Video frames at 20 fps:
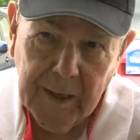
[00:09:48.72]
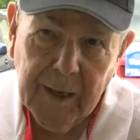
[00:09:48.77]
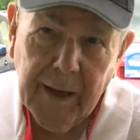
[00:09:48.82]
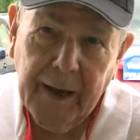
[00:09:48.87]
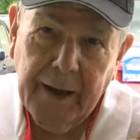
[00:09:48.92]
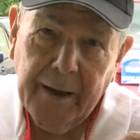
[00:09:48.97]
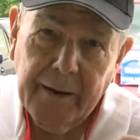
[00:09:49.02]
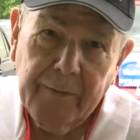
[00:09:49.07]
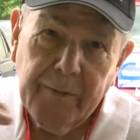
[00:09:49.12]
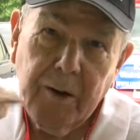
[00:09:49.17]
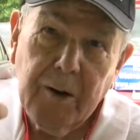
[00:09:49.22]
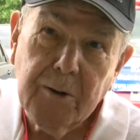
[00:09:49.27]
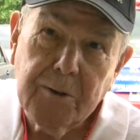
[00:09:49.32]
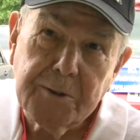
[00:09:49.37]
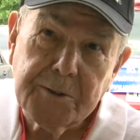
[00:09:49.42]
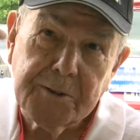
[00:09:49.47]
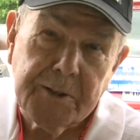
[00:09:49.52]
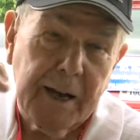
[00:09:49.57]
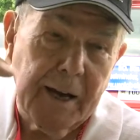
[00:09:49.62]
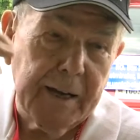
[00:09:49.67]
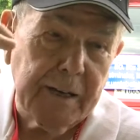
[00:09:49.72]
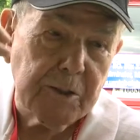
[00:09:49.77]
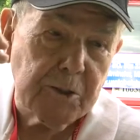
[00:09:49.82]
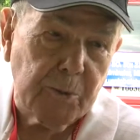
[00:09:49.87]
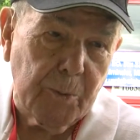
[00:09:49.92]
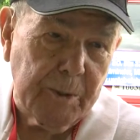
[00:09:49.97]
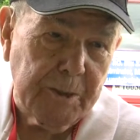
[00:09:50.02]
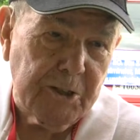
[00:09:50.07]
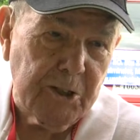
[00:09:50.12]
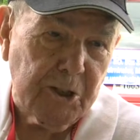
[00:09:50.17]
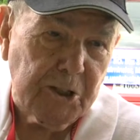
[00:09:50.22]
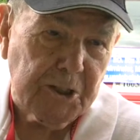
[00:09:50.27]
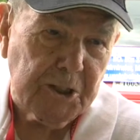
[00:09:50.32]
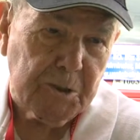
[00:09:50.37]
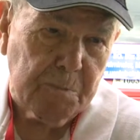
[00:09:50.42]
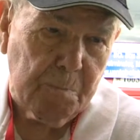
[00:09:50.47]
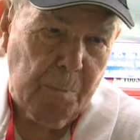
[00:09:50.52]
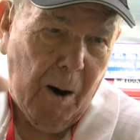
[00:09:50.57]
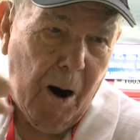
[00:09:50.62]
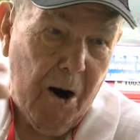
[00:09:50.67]
And those things were just
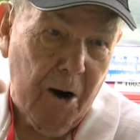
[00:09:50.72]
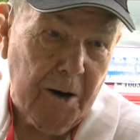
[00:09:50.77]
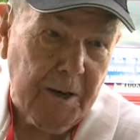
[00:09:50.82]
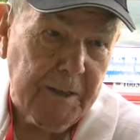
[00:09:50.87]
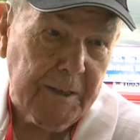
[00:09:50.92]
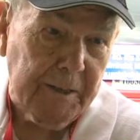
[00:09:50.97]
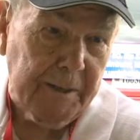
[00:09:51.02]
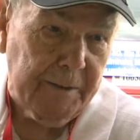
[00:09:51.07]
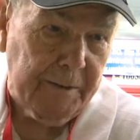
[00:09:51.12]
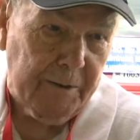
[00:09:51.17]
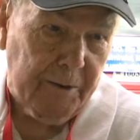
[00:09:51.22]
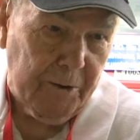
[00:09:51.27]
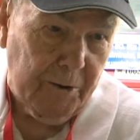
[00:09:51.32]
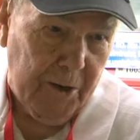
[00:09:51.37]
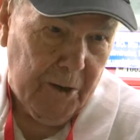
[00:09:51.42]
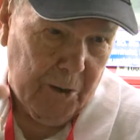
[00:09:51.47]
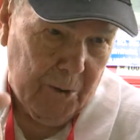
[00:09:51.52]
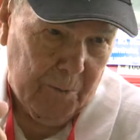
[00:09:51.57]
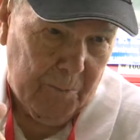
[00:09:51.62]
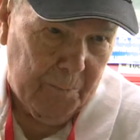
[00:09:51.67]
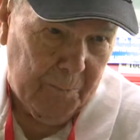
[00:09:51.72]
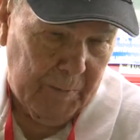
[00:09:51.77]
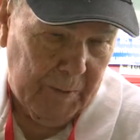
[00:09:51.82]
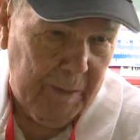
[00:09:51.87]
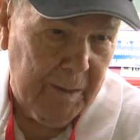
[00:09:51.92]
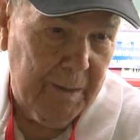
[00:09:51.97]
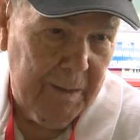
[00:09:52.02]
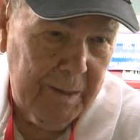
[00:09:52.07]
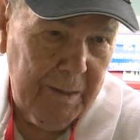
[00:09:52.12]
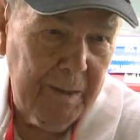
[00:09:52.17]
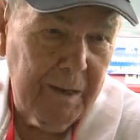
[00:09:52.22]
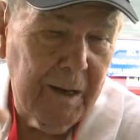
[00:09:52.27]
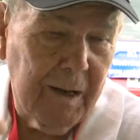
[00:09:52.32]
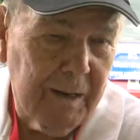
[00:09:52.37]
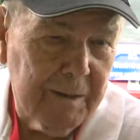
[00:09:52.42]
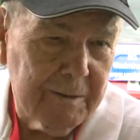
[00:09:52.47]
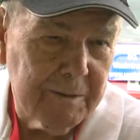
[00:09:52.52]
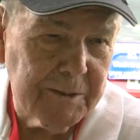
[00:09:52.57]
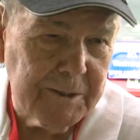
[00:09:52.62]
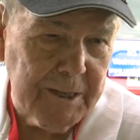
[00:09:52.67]
sparkling,
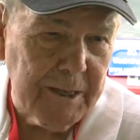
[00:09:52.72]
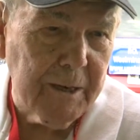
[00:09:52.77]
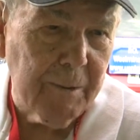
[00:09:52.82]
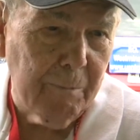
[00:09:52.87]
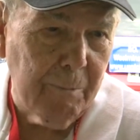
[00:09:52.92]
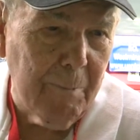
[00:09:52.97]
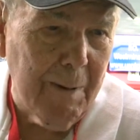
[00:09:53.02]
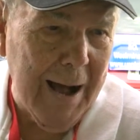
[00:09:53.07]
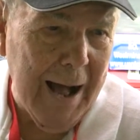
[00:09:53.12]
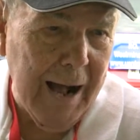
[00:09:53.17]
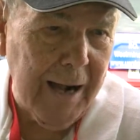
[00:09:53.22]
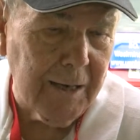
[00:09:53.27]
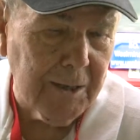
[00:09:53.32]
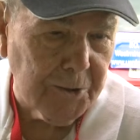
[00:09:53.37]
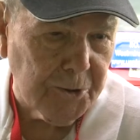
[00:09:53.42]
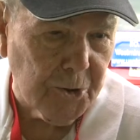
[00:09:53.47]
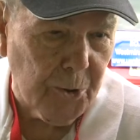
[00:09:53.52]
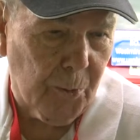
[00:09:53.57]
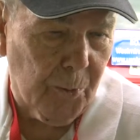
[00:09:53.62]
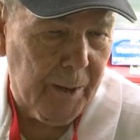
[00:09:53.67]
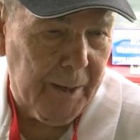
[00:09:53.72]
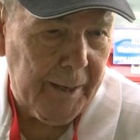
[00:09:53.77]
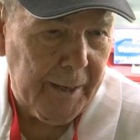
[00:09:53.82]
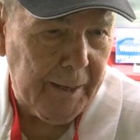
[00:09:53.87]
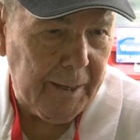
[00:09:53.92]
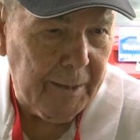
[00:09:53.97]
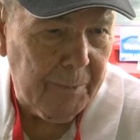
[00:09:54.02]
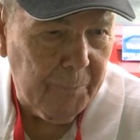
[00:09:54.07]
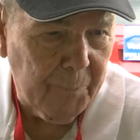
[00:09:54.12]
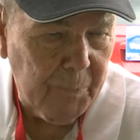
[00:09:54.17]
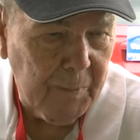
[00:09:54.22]
see them miles away.